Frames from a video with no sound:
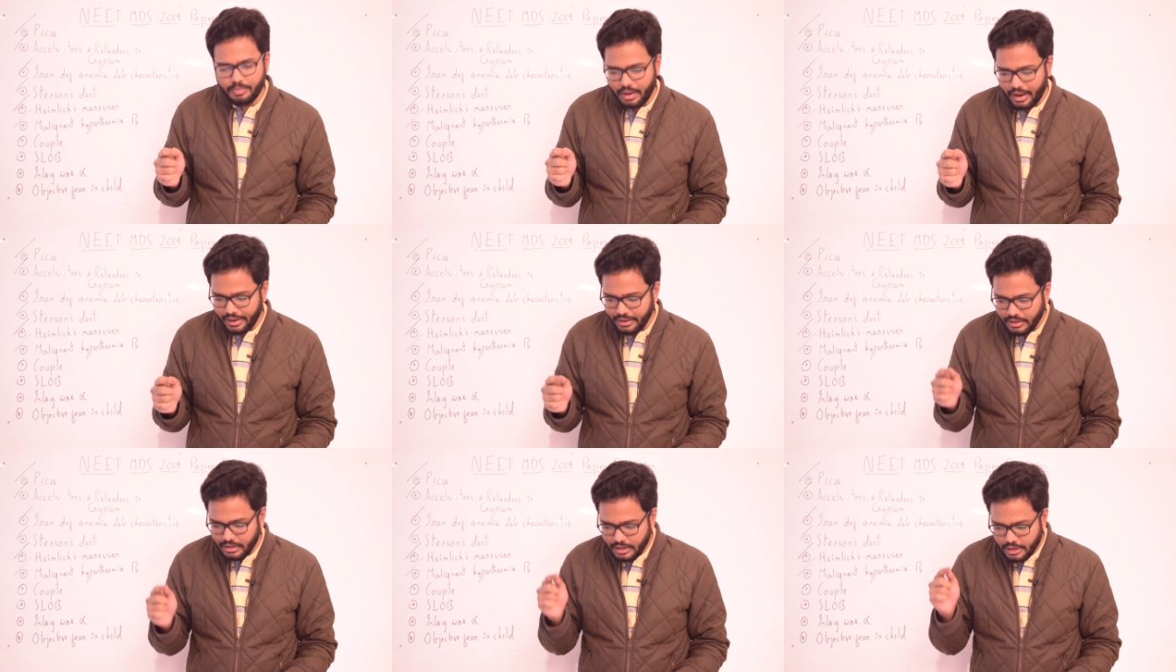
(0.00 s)

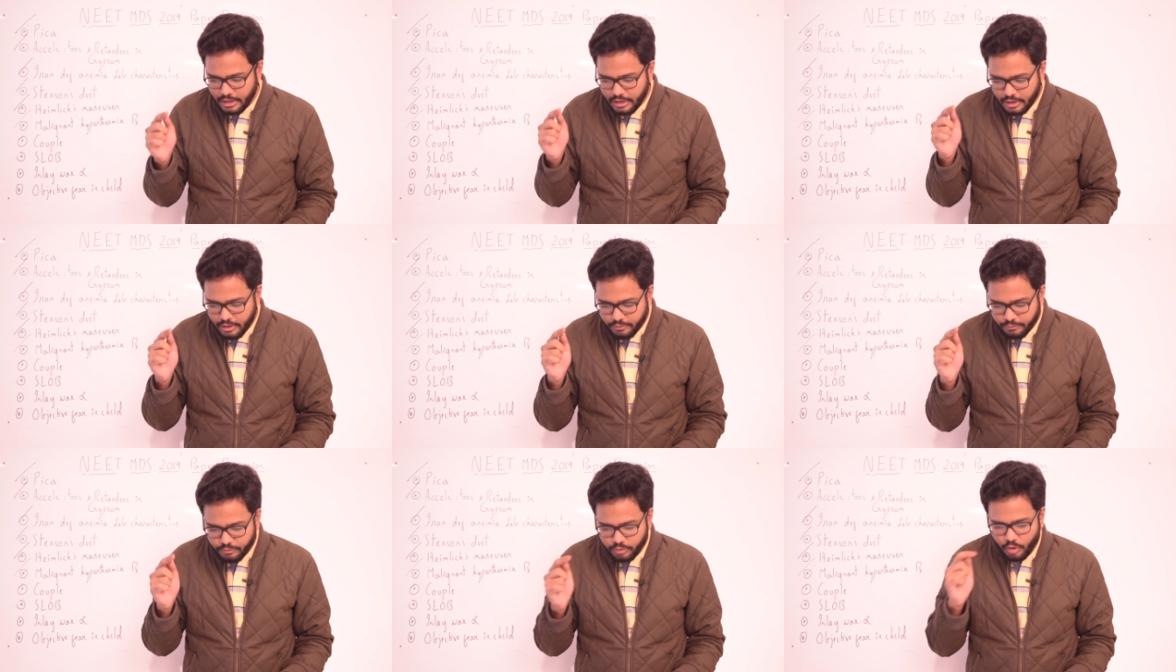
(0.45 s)
by
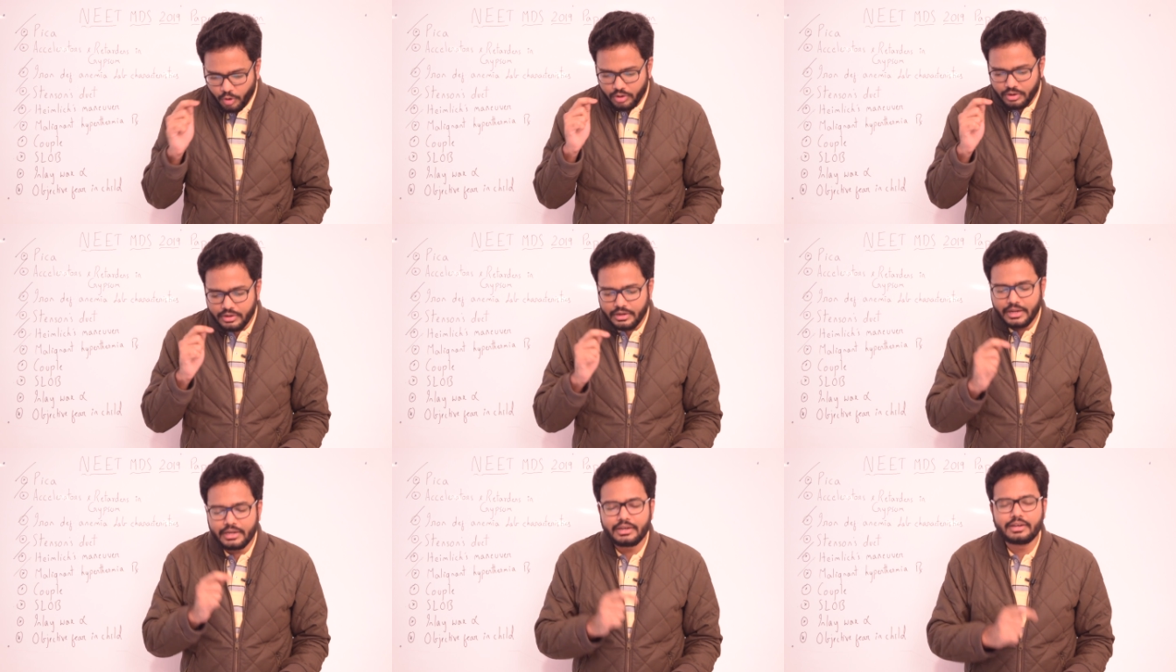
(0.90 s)

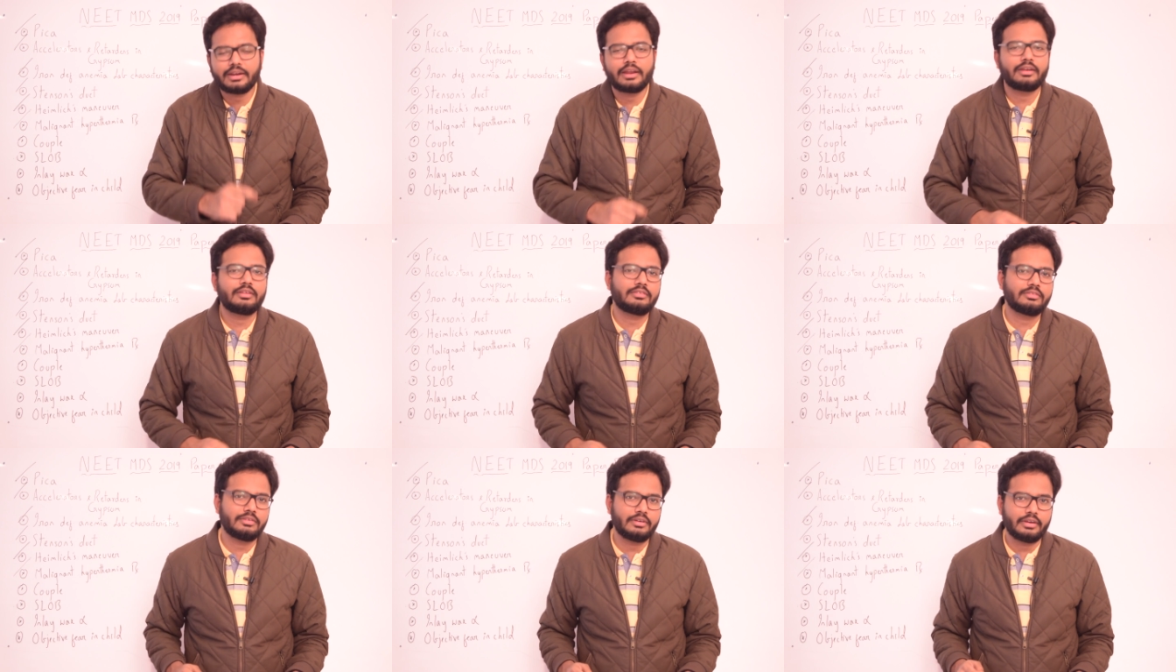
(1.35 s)
fluorinated
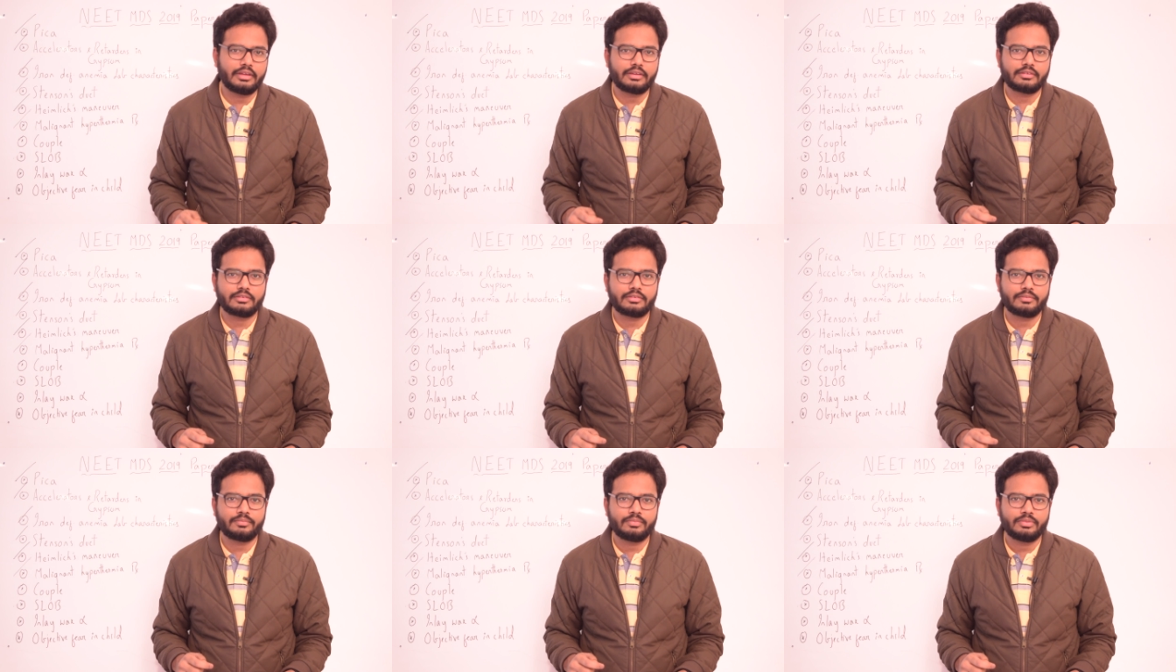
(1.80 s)

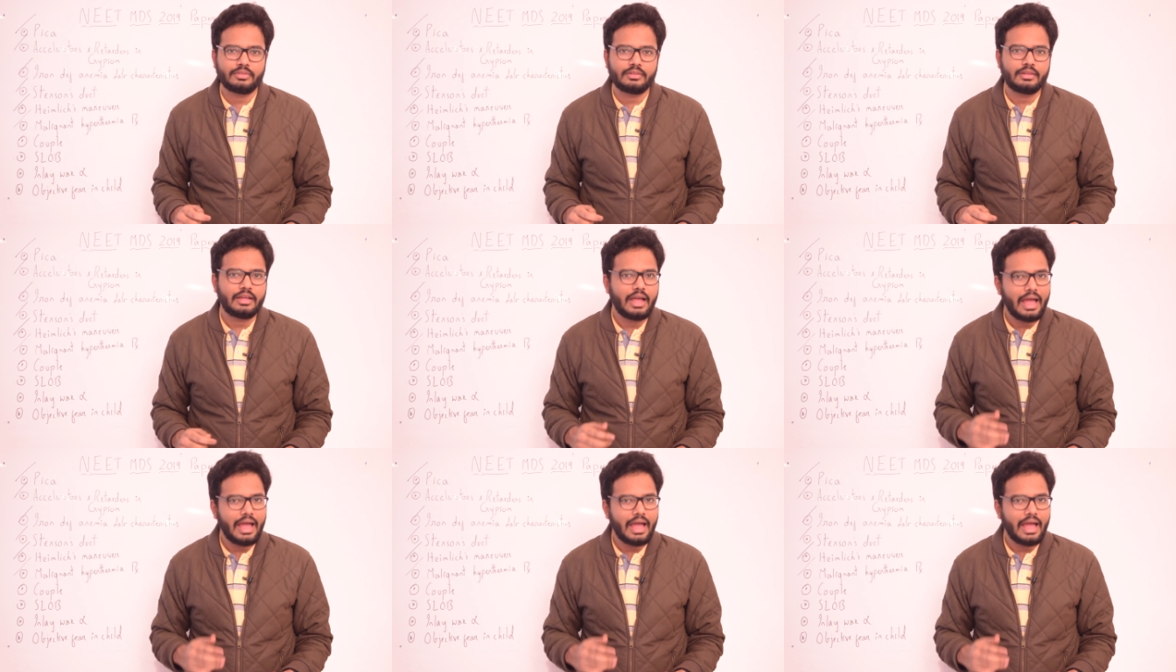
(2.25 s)
anesthetics